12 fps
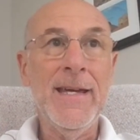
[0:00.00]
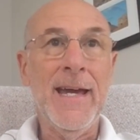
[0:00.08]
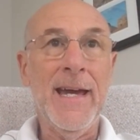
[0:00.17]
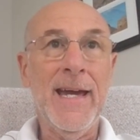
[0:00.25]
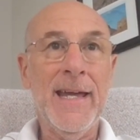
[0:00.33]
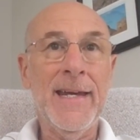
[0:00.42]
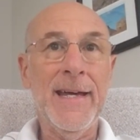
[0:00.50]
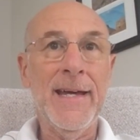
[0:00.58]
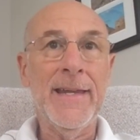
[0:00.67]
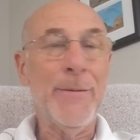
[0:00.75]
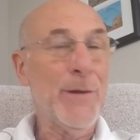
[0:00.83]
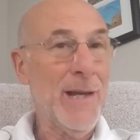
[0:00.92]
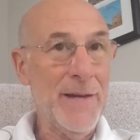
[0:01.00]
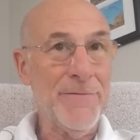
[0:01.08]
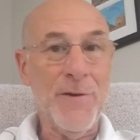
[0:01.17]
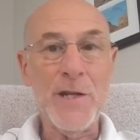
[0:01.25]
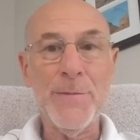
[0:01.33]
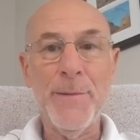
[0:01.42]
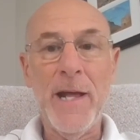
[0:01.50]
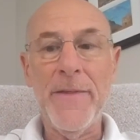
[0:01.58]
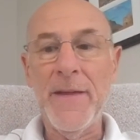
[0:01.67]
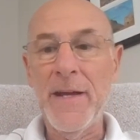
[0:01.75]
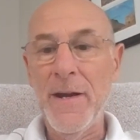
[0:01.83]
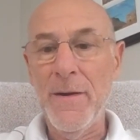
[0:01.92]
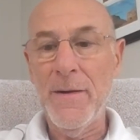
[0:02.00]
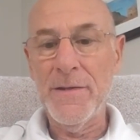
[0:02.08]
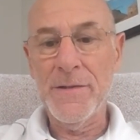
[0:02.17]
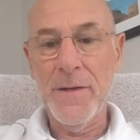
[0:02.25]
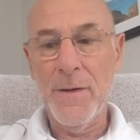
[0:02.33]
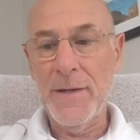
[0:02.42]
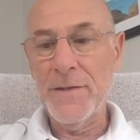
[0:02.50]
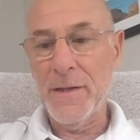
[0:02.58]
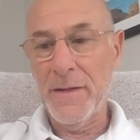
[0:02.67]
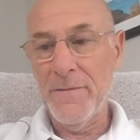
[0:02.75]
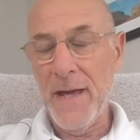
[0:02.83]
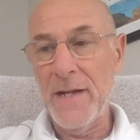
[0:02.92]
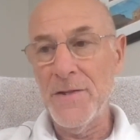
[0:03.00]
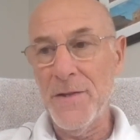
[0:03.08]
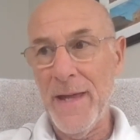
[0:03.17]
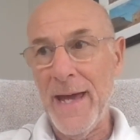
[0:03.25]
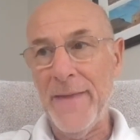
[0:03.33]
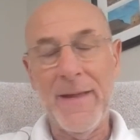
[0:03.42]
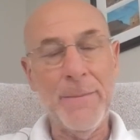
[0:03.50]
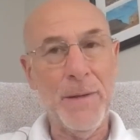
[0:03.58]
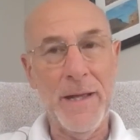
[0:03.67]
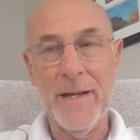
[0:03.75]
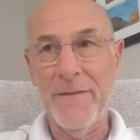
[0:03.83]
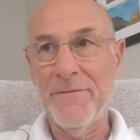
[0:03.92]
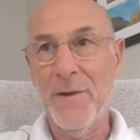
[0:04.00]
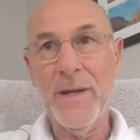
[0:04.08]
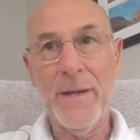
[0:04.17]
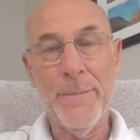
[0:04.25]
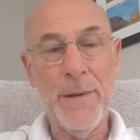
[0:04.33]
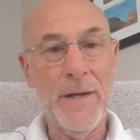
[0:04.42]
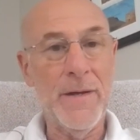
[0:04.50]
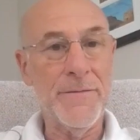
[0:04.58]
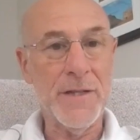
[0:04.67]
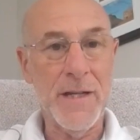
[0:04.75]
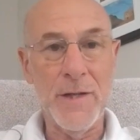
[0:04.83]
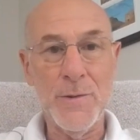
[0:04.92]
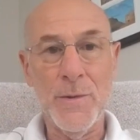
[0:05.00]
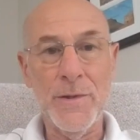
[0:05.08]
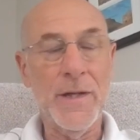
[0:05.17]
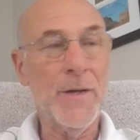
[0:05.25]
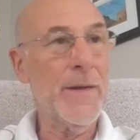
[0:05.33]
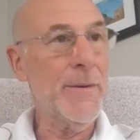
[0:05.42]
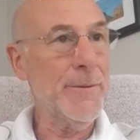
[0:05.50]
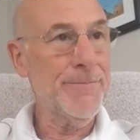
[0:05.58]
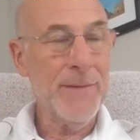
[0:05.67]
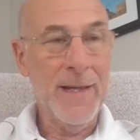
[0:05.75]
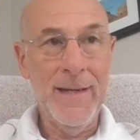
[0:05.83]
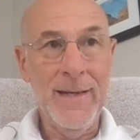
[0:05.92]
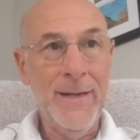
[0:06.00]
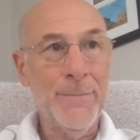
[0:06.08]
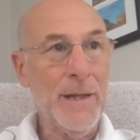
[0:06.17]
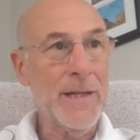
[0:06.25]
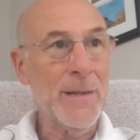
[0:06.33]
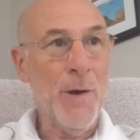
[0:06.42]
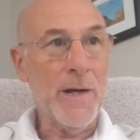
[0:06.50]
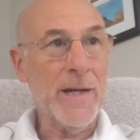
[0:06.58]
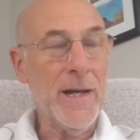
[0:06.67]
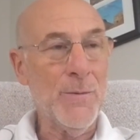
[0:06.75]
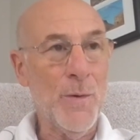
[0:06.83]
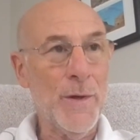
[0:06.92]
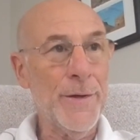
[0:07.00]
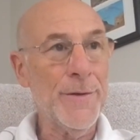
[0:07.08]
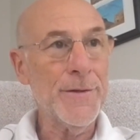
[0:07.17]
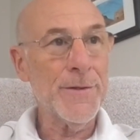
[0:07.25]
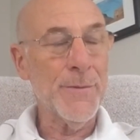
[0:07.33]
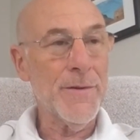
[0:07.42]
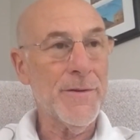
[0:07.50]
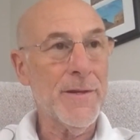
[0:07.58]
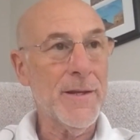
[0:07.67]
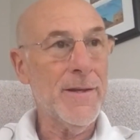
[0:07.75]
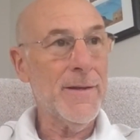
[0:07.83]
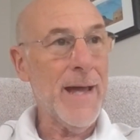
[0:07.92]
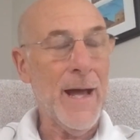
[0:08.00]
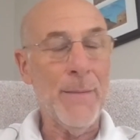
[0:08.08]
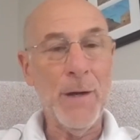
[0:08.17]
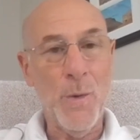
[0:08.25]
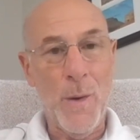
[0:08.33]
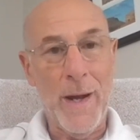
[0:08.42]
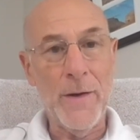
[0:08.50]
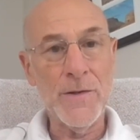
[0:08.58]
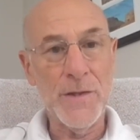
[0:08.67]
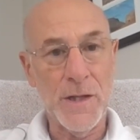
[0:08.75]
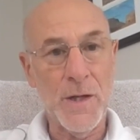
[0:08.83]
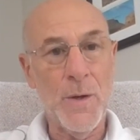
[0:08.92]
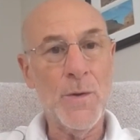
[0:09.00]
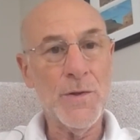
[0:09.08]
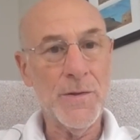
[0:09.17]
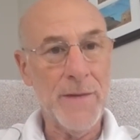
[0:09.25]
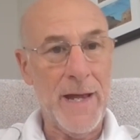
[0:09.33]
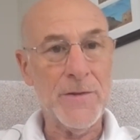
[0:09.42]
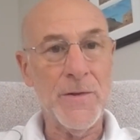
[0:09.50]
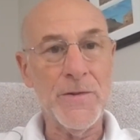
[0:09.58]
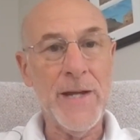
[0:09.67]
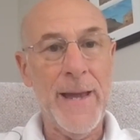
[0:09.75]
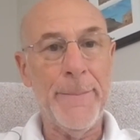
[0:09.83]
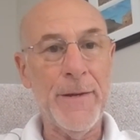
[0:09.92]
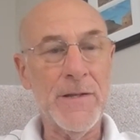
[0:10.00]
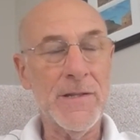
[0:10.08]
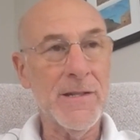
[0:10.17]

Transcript: And they would let freshmen on the air. And so I took advantage of that. And they played a very competitive schedule. They were playing the Marquette Warriors with Al McGuire as the coach, national champions